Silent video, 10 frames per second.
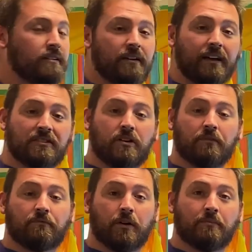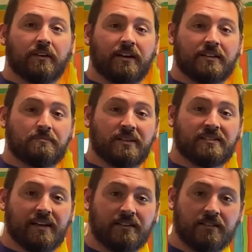it's confirmed that it has been
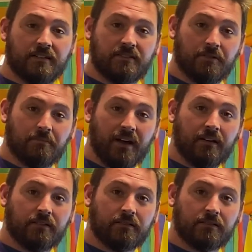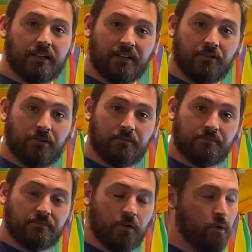sent to my Kindle
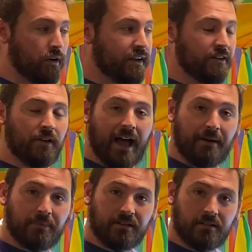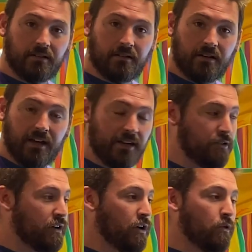or Kindle app, and you
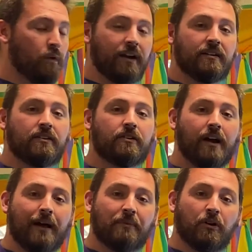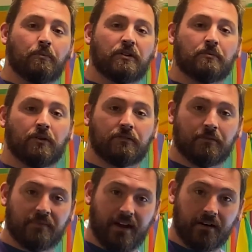can go right into your app and open your book from
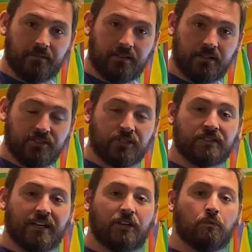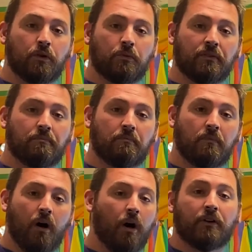there, just like you would with
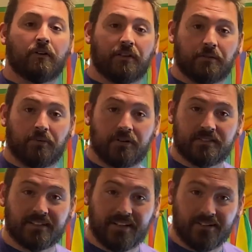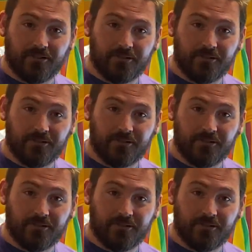all your other books in Kindle.